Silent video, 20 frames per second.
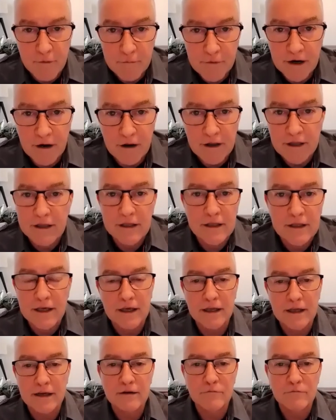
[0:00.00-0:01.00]
I mean,
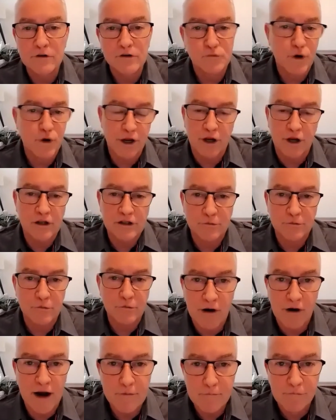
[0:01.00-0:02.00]
I was working on some
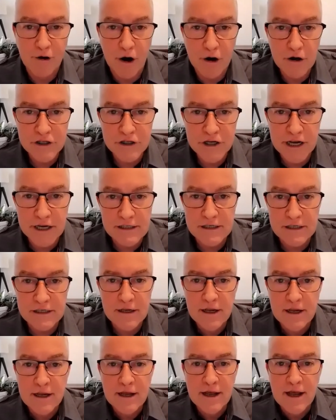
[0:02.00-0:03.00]
great
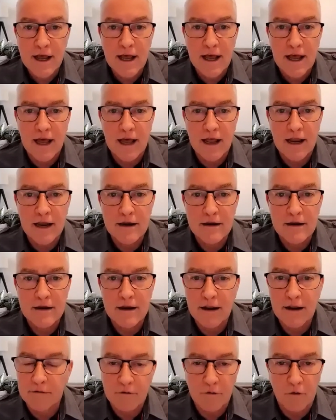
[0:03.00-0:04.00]
projects all
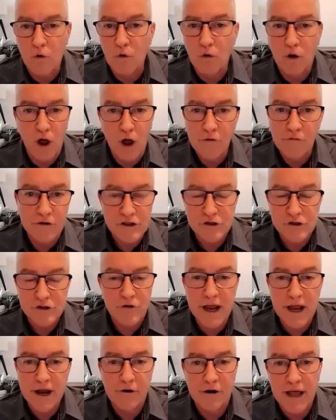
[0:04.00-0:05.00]
over
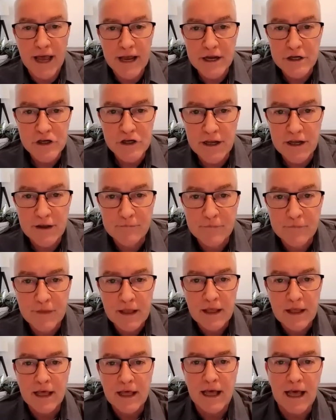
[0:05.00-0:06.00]
Australia and Asia.
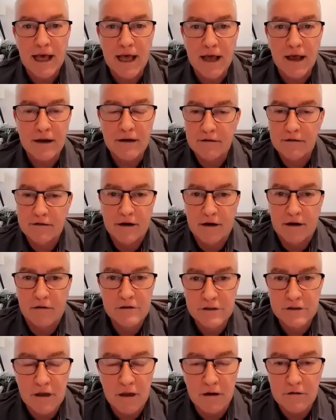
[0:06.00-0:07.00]
I
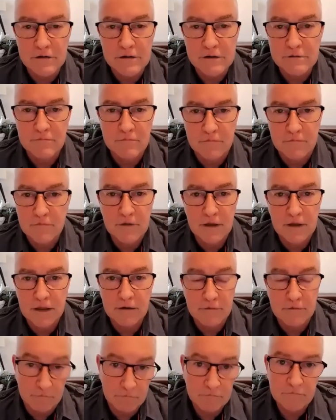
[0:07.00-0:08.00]
was
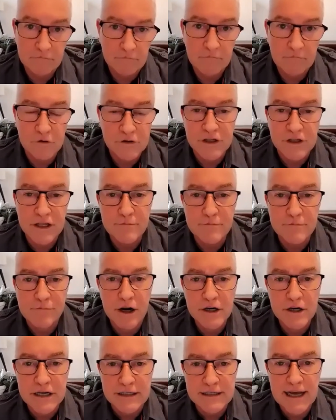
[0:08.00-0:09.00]
the
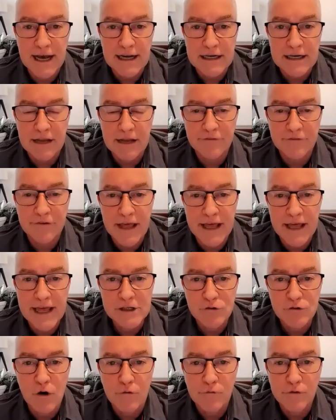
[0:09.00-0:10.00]
project architect for the
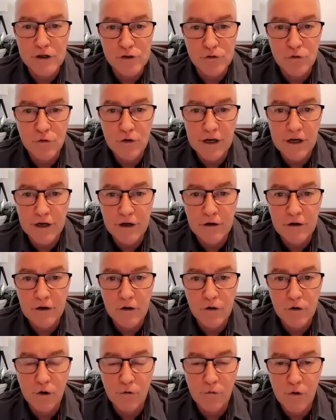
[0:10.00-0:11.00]
Ayers Rock Resort in
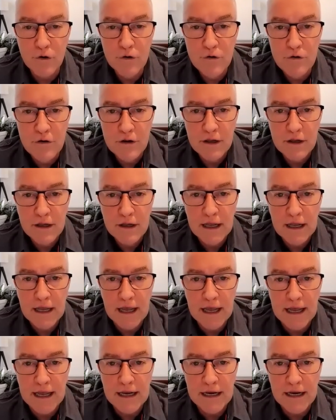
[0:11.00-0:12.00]
Uluru.
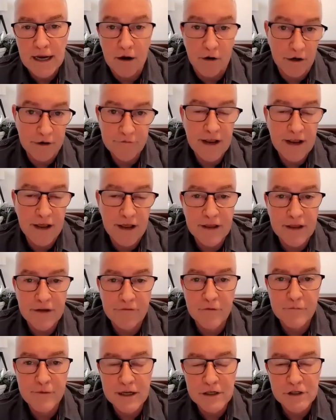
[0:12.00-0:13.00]
And I lived out there
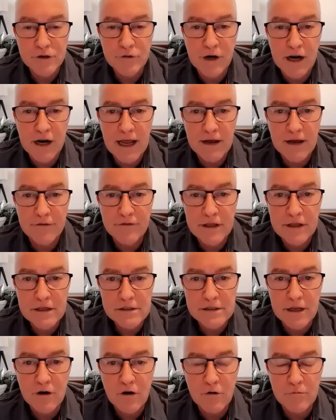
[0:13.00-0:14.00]
for about 2.5
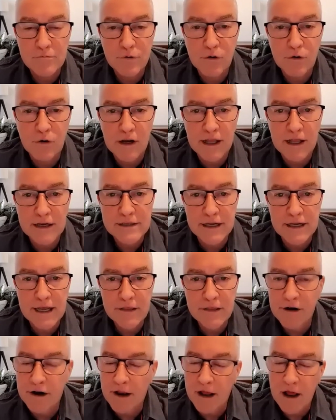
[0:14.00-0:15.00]
years to help put all that
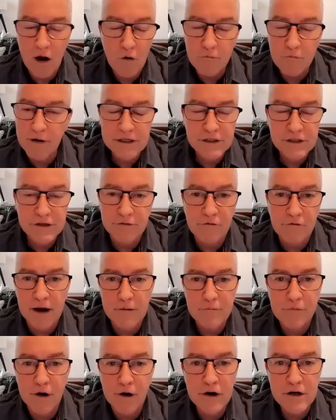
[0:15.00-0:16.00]
together and a whole bunch of
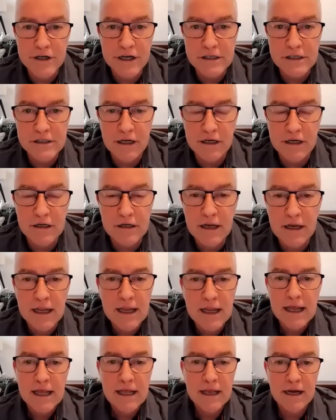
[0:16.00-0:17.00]
great projects. And,
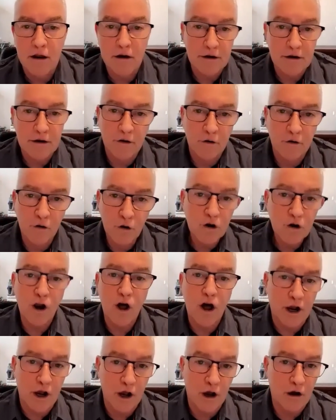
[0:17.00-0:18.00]
wow. It looked
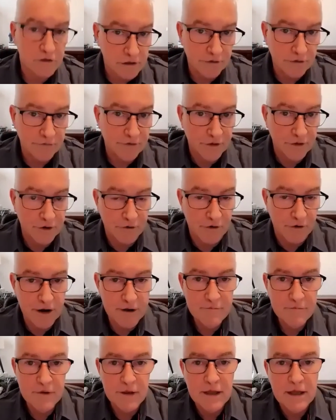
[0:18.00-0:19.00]
like I was living the
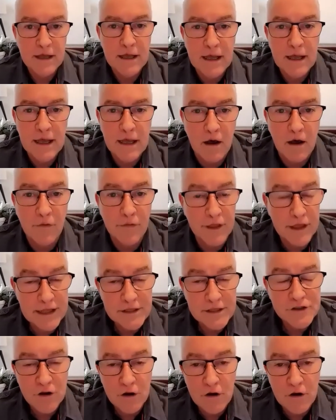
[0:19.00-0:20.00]
dream. On the
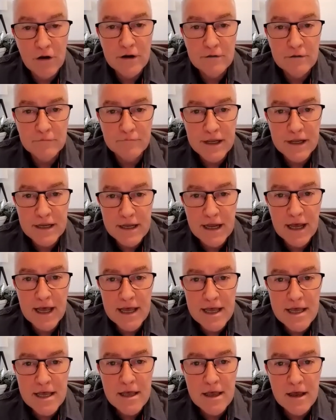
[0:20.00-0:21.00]
inside,
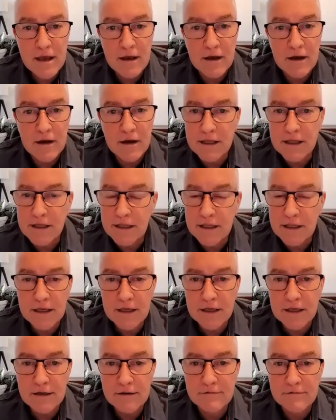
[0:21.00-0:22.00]
PK,
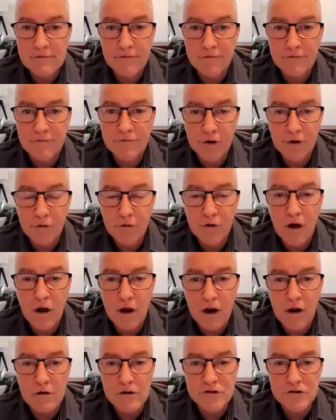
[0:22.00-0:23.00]
I felt
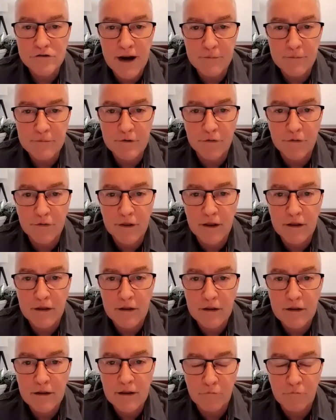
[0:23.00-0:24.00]
like I was trapped on
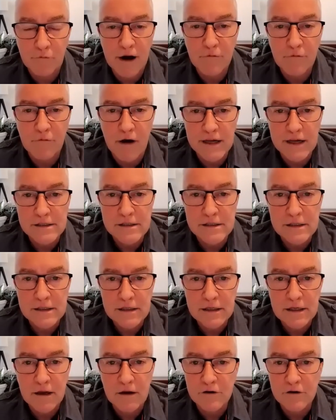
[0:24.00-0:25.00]
the rat race.
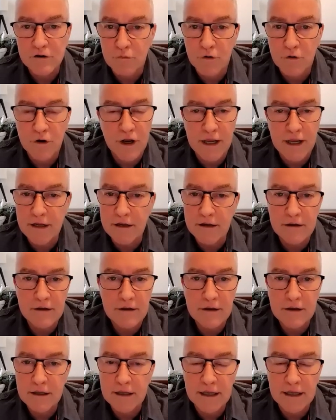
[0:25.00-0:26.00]
I was
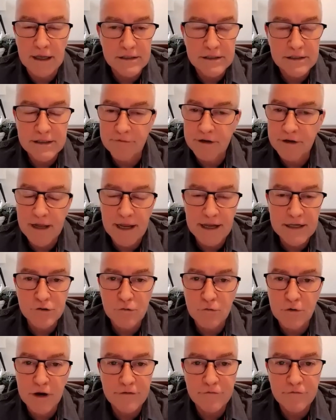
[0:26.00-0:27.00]
working 7 days a
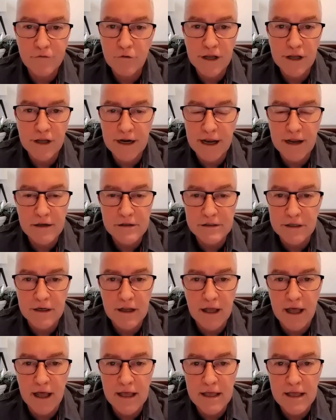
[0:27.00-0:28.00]
week, 14 hours a
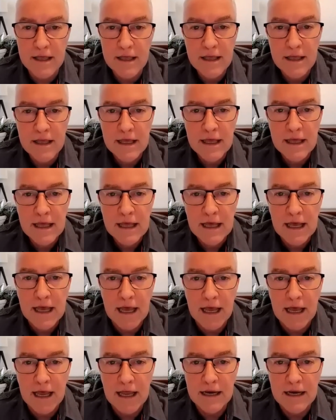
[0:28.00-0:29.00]
day.
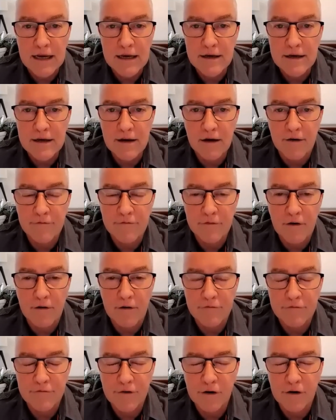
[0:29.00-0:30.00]

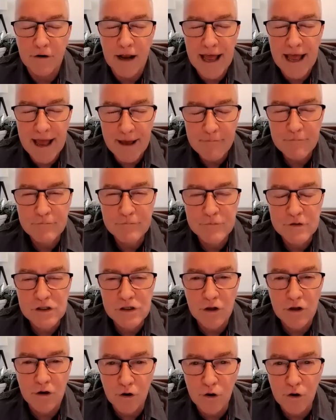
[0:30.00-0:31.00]
I felt
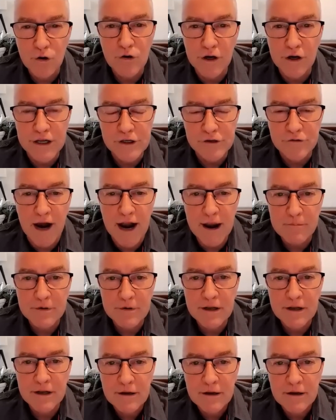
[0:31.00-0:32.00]
absolutely trapped.